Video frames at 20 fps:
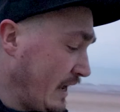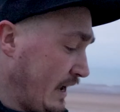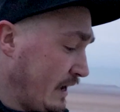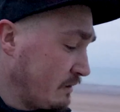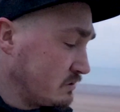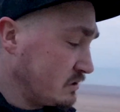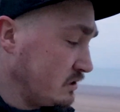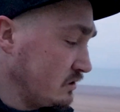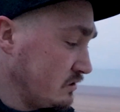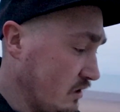
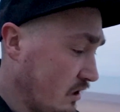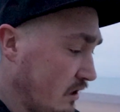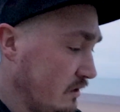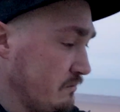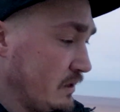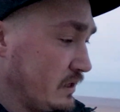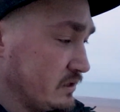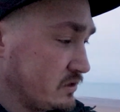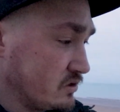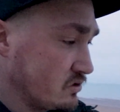absolute
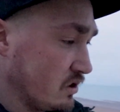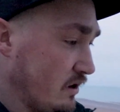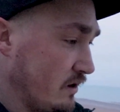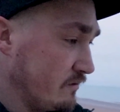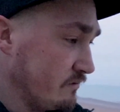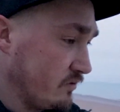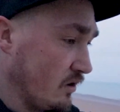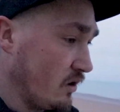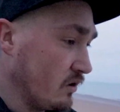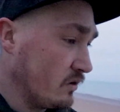nightmare to try and
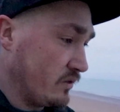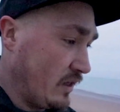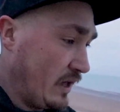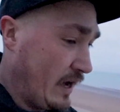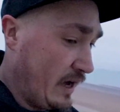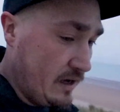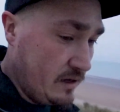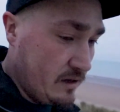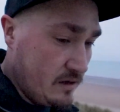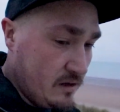vlog
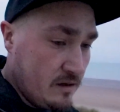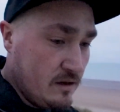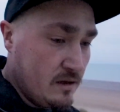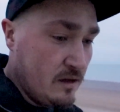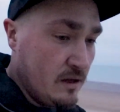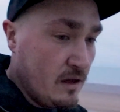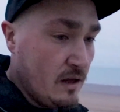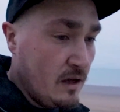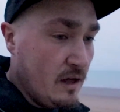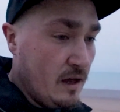that,
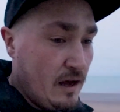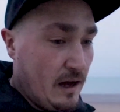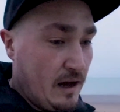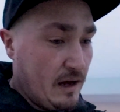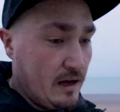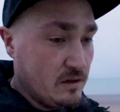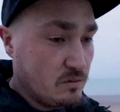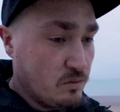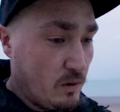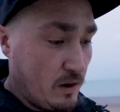
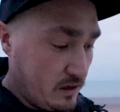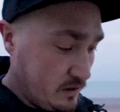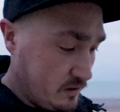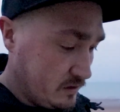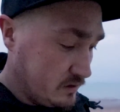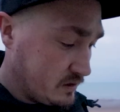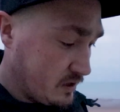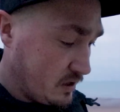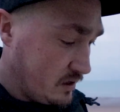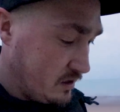as well
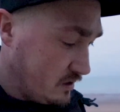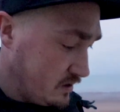as